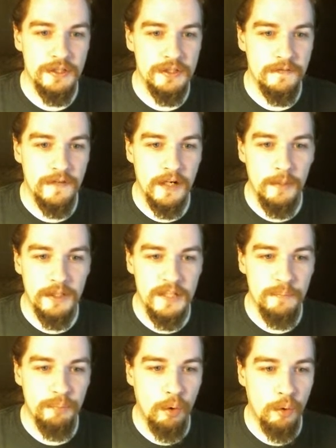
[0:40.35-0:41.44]
So very much a
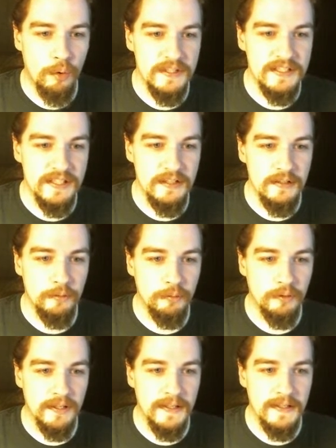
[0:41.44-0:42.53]
poison
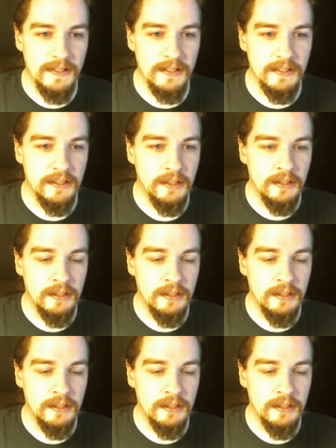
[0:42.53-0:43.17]
related